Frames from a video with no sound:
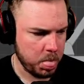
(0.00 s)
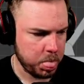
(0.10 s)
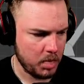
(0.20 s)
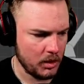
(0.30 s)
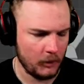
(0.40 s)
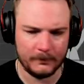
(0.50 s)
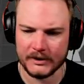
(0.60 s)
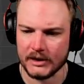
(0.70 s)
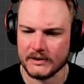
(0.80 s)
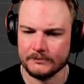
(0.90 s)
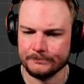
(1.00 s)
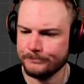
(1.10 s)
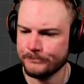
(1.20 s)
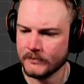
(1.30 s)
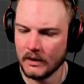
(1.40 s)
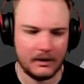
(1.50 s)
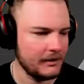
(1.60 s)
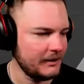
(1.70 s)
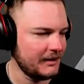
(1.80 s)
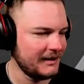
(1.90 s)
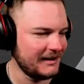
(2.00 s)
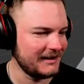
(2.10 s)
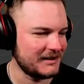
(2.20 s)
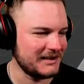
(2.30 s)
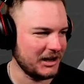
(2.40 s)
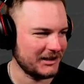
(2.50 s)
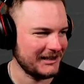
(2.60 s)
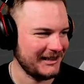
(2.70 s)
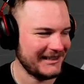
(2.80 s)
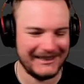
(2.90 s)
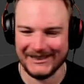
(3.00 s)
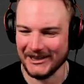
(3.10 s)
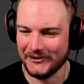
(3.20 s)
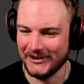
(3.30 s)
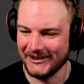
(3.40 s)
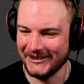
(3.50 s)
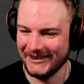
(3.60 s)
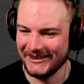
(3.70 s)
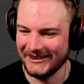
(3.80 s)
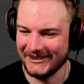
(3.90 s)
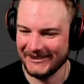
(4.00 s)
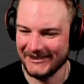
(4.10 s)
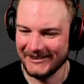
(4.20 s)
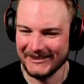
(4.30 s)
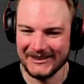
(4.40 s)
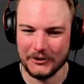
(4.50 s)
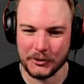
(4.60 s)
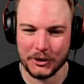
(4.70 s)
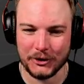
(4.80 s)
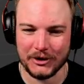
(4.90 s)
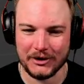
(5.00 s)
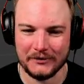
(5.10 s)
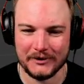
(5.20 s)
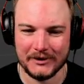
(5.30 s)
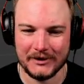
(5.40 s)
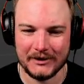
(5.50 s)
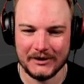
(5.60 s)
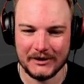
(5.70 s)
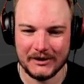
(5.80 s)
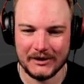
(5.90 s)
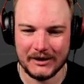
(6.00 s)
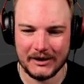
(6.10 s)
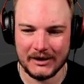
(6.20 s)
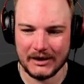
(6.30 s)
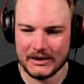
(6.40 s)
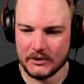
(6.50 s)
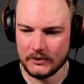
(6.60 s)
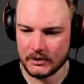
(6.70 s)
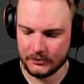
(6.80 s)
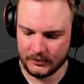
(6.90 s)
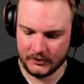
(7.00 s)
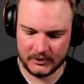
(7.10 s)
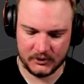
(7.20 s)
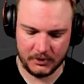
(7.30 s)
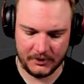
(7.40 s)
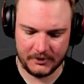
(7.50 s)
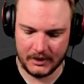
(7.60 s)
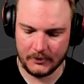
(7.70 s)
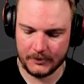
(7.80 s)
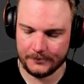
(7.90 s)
No, it doesn't. It's luckily enough. Or good enough. Let's go with the thick one.